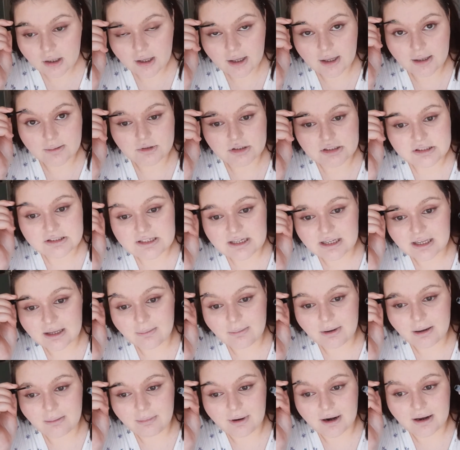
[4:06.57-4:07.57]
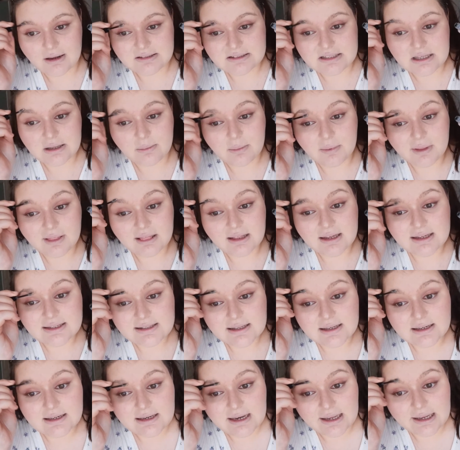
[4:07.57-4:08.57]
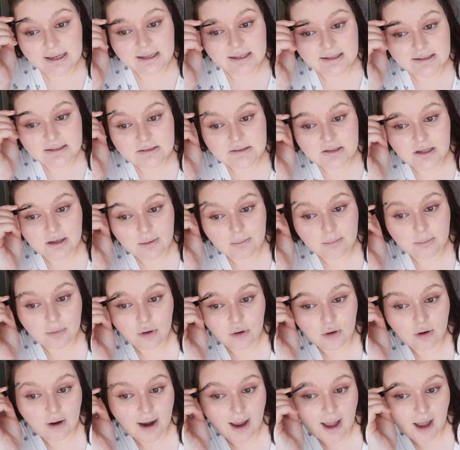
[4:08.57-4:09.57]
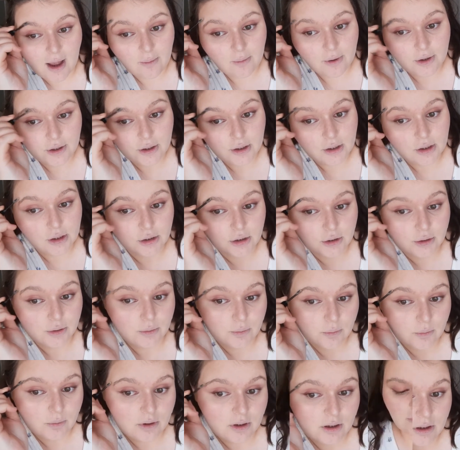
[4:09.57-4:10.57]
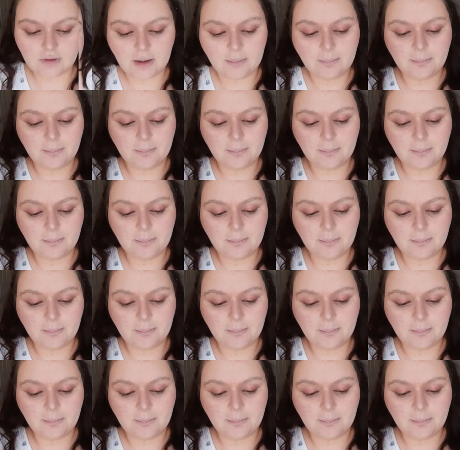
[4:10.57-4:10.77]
I'm just sticking my brows up with this NYX Brow Glue.